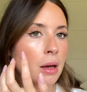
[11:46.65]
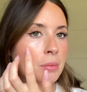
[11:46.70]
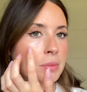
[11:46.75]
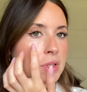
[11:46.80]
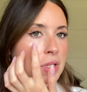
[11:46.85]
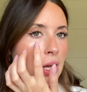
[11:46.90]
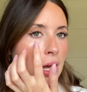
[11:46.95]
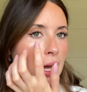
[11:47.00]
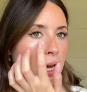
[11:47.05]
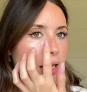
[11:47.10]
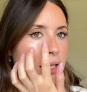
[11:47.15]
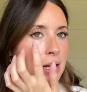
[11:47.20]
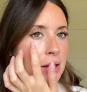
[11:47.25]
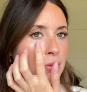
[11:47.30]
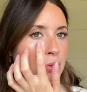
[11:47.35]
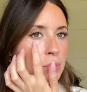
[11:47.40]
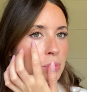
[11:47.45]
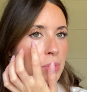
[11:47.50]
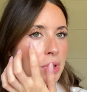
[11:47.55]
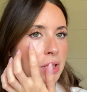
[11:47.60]
So I
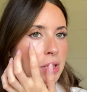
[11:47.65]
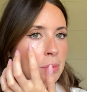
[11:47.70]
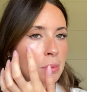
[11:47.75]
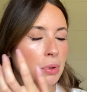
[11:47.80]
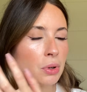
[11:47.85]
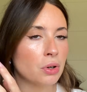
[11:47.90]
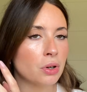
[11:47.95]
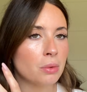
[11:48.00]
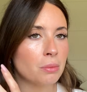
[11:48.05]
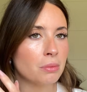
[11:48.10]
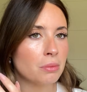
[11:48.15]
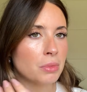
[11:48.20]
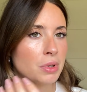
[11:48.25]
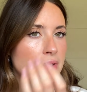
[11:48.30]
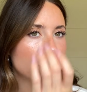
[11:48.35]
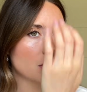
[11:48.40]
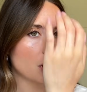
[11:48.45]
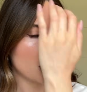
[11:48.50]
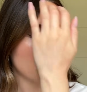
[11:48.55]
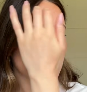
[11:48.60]
never really put
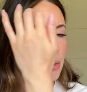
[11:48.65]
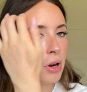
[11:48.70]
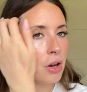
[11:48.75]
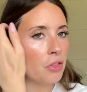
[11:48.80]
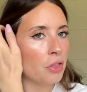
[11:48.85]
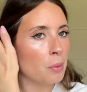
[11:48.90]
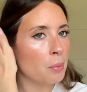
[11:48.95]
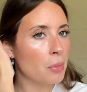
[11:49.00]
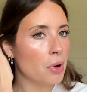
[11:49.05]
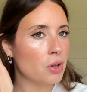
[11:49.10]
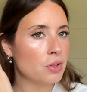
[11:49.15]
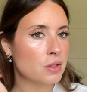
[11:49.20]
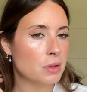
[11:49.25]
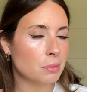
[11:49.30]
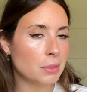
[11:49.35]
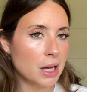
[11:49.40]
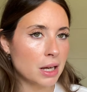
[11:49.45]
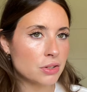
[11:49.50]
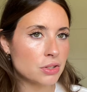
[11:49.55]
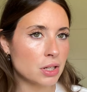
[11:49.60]
mascara on the
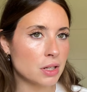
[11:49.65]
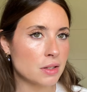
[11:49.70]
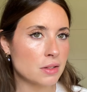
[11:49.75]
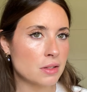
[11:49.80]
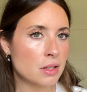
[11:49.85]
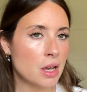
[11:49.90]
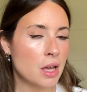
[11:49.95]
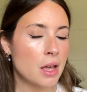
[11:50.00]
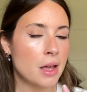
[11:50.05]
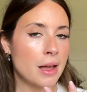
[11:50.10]
bottom lashes.